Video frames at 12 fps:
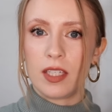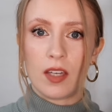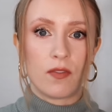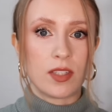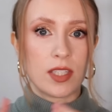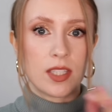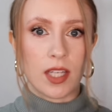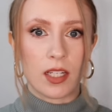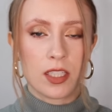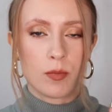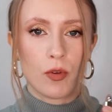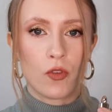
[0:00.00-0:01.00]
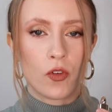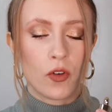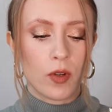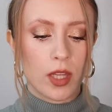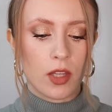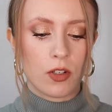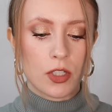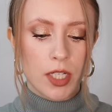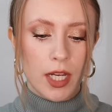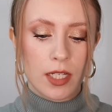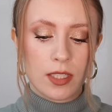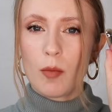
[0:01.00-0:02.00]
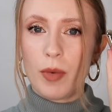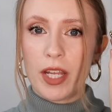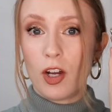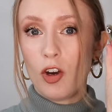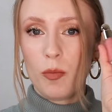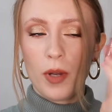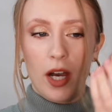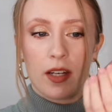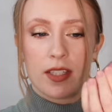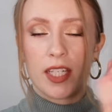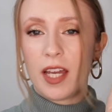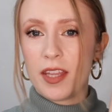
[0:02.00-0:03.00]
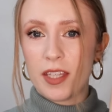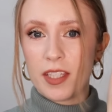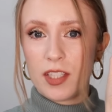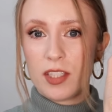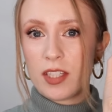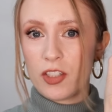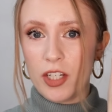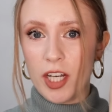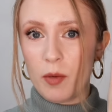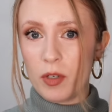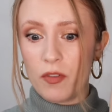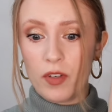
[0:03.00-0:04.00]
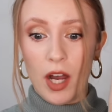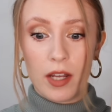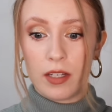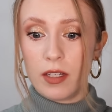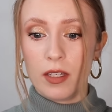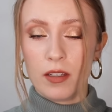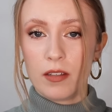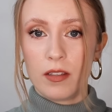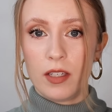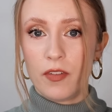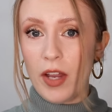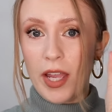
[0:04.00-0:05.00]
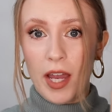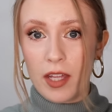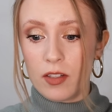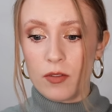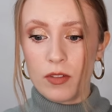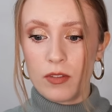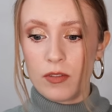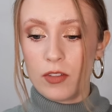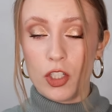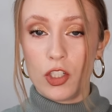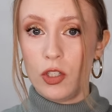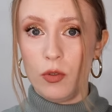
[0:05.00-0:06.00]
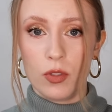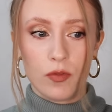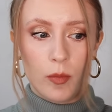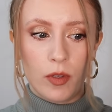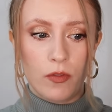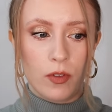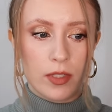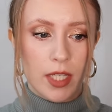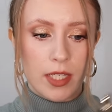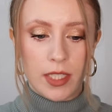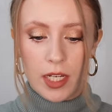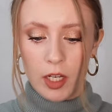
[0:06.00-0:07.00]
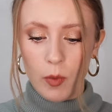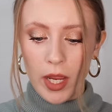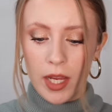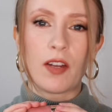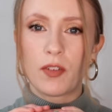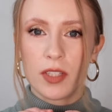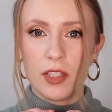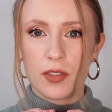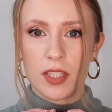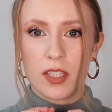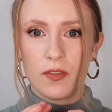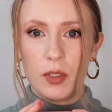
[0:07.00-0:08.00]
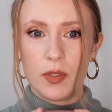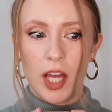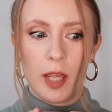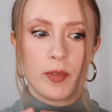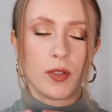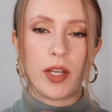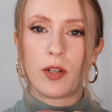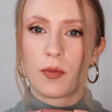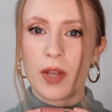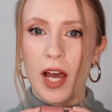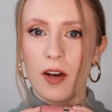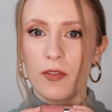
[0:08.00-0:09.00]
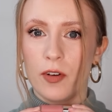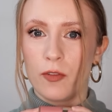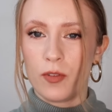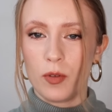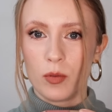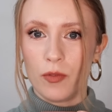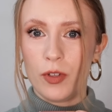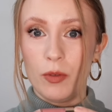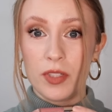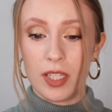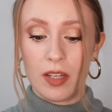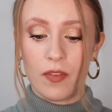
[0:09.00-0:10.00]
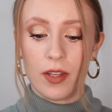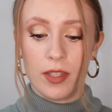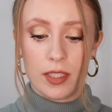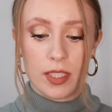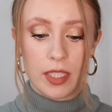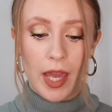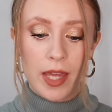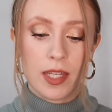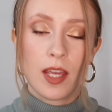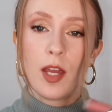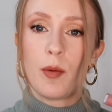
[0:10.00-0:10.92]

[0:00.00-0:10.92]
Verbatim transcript: gift sets before with other shades, but Hope, honestly, I think this is the shade I would have gotten if I had to choose from the full size anyway. I've only used this a few times, so I don't have a full review to give on this yet,